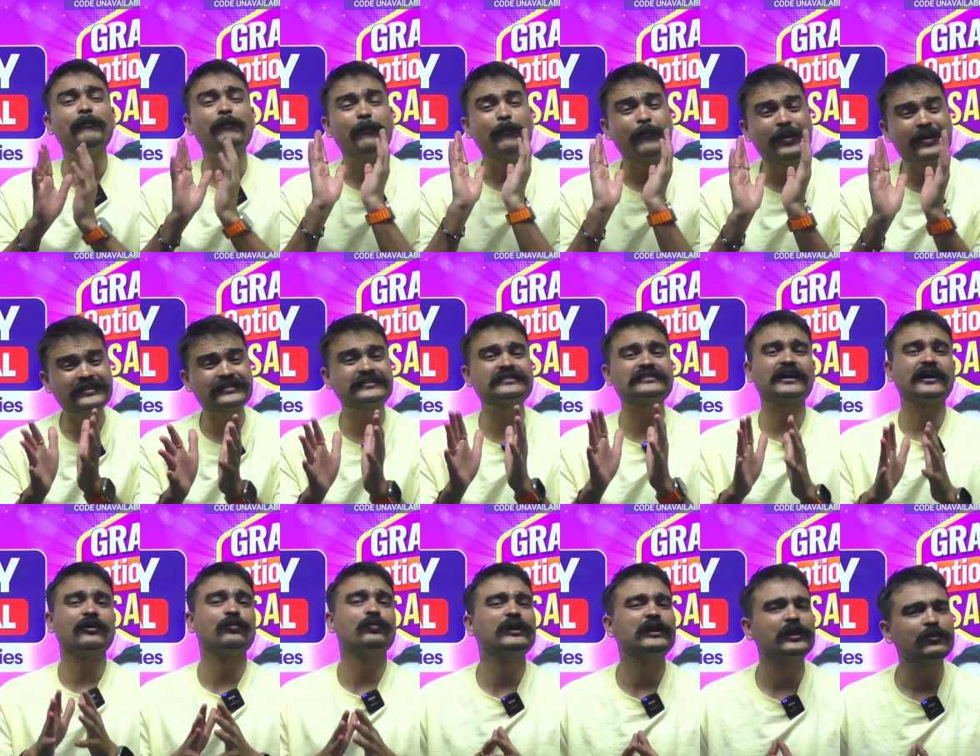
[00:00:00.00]
best
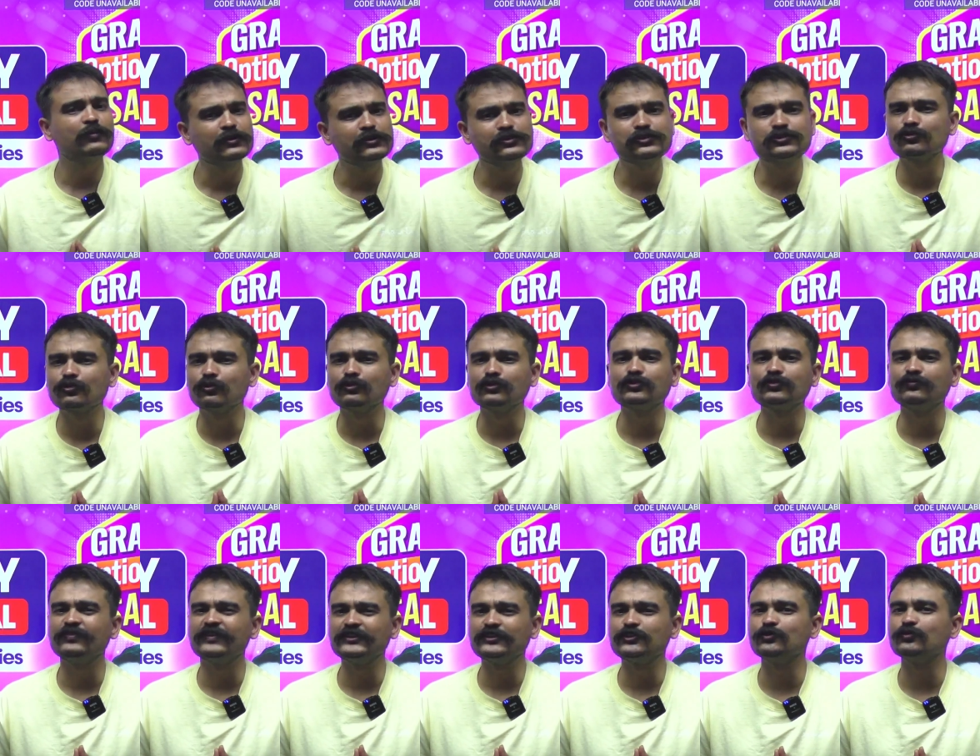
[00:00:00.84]
available source
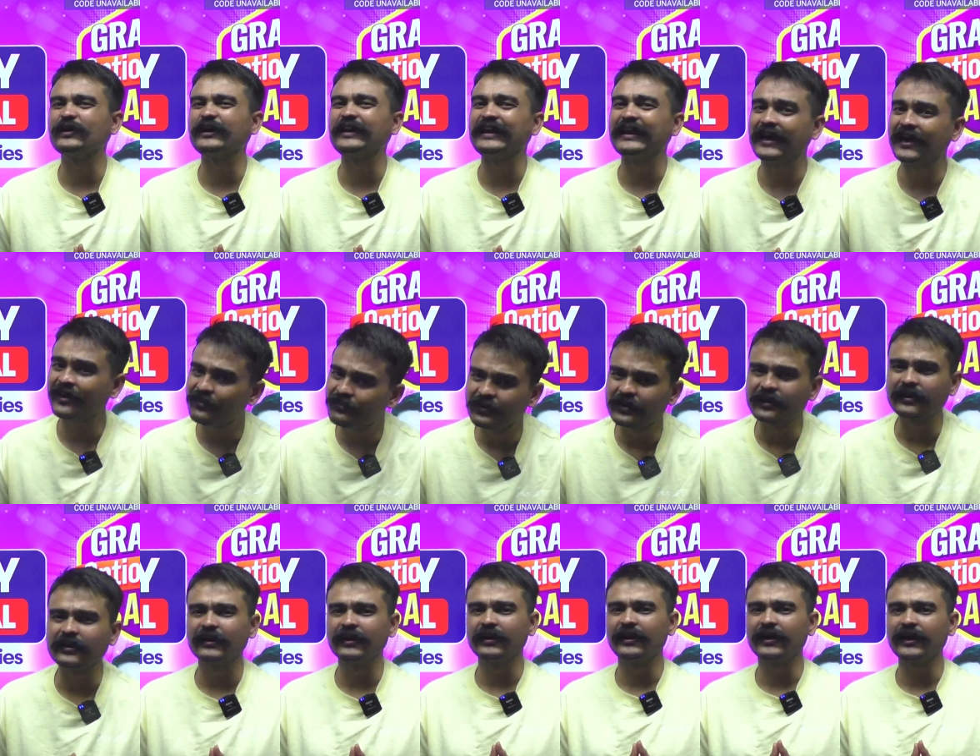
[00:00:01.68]
which you can ever
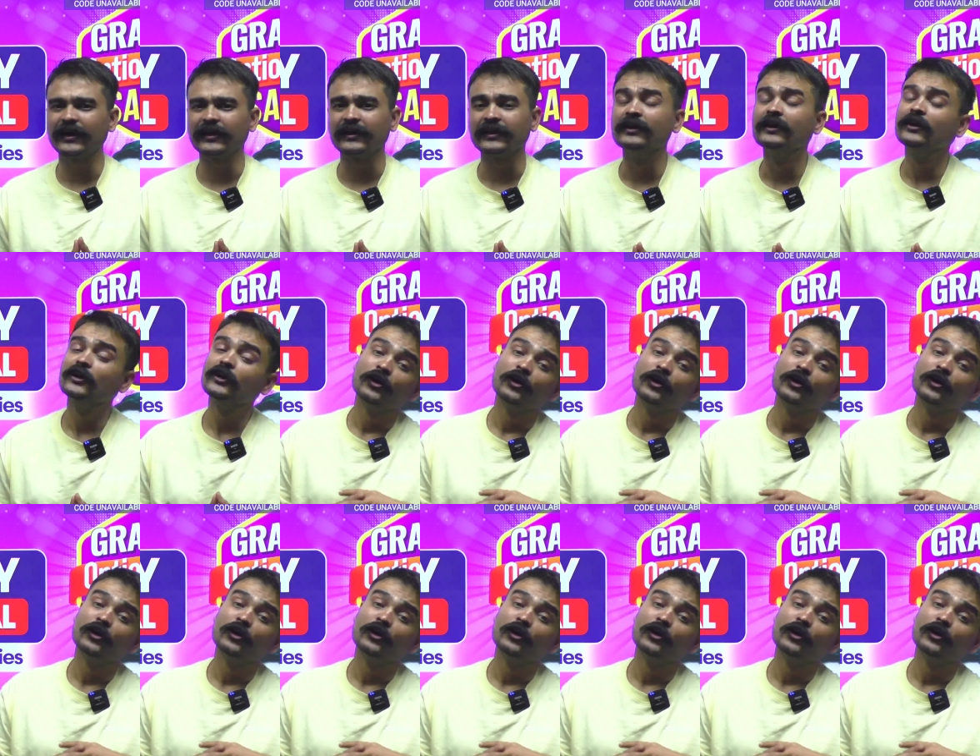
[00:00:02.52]
rely